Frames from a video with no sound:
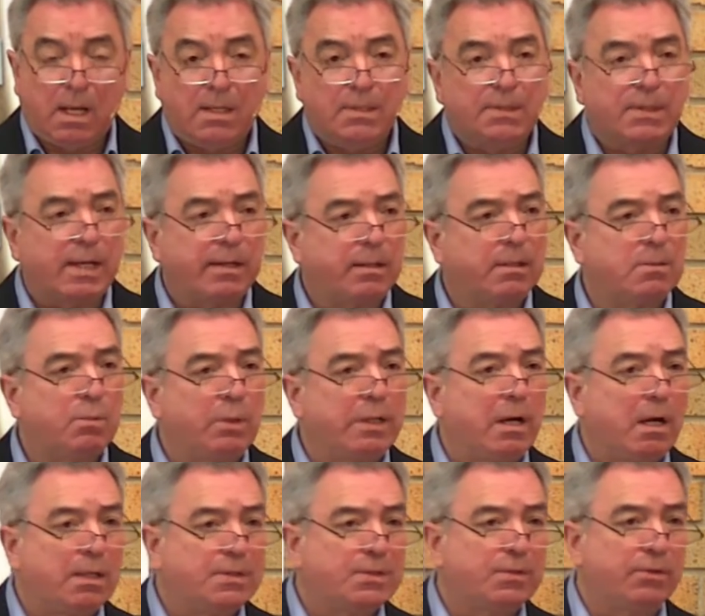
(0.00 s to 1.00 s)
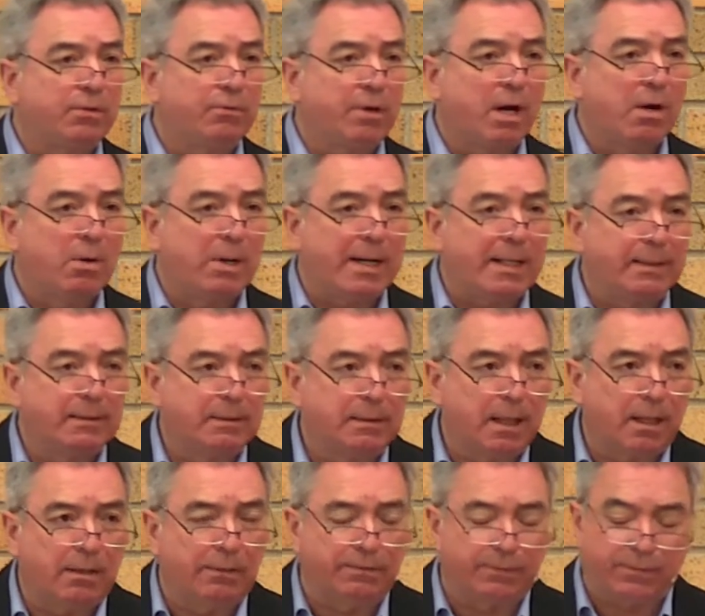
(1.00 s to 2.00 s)
Second, we are to grow in
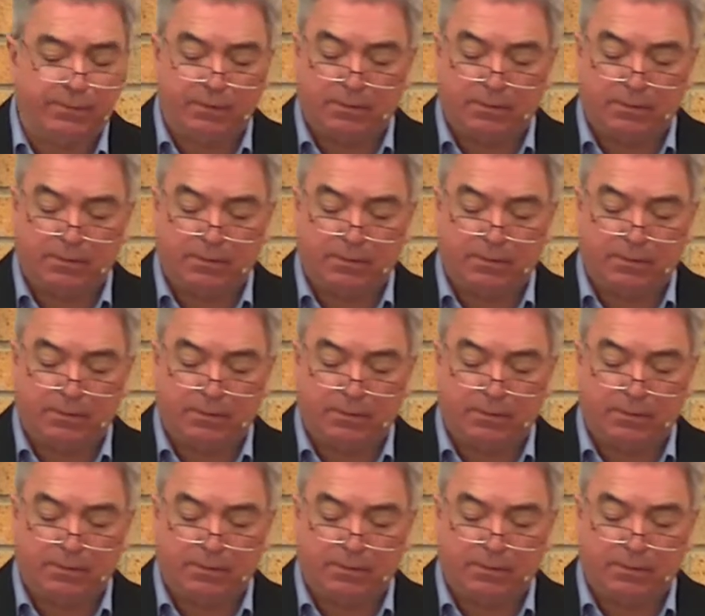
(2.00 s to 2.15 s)
love.